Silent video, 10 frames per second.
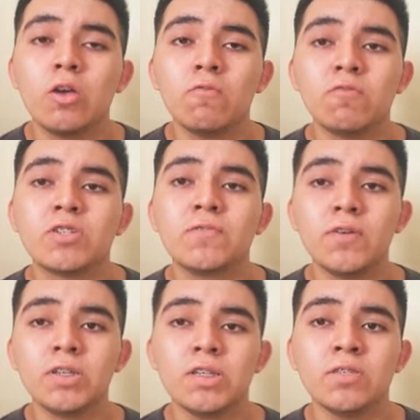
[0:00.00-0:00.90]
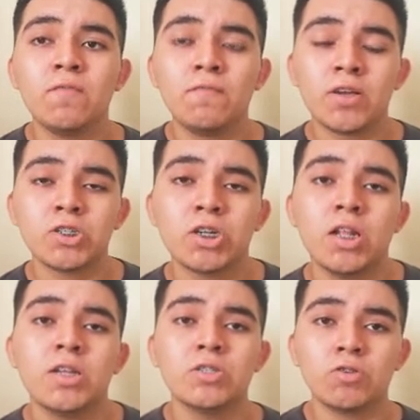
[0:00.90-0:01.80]
which focuses on functional
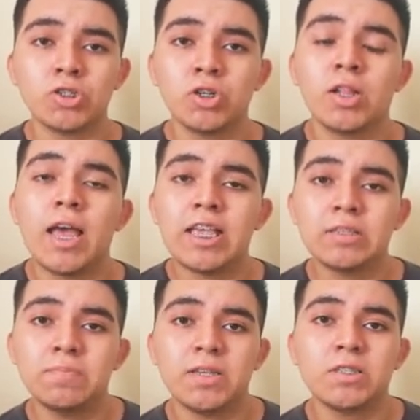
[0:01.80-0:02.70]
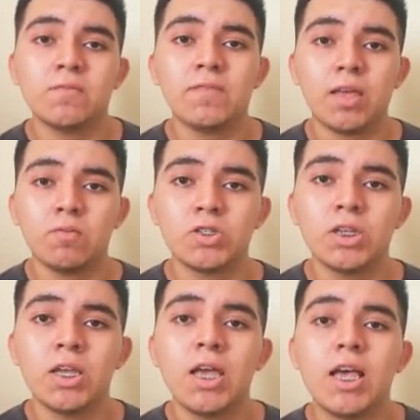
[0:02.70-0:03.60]
and structural aspects of
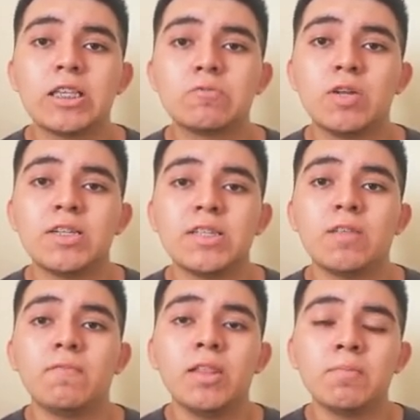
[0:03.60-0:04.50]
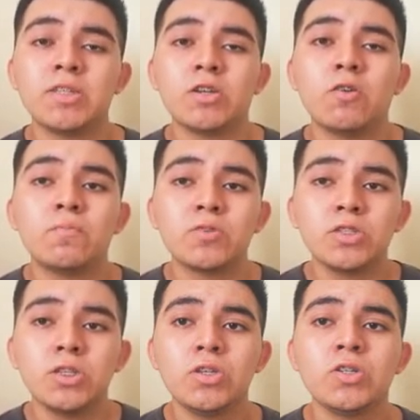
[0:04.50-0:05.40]
language, as well as the development of
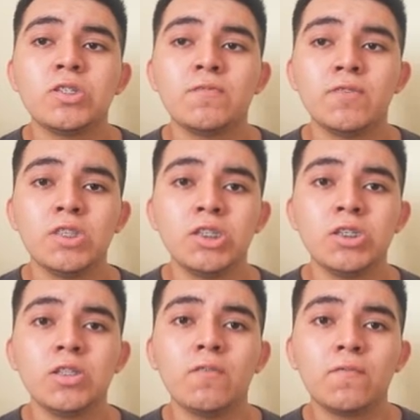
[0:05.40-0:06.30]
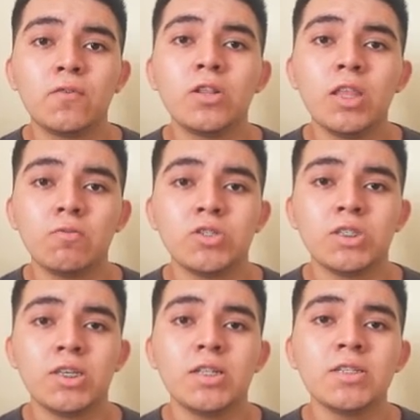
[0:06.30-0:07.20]
procedures for teaching the four language
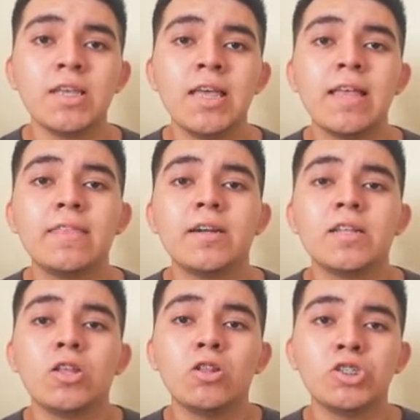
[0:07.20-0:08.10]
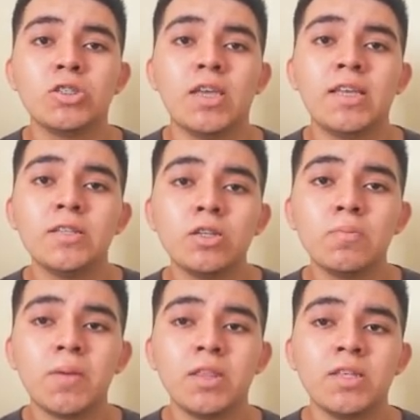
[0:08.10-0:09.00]
skills that acknowledge the
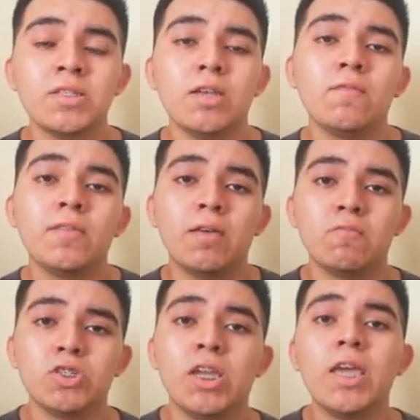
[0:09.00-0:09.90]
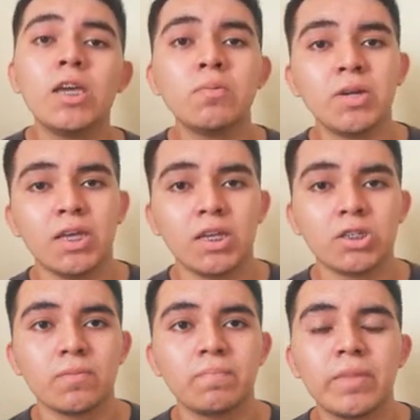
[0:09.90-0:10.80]
interdependence of language and communication.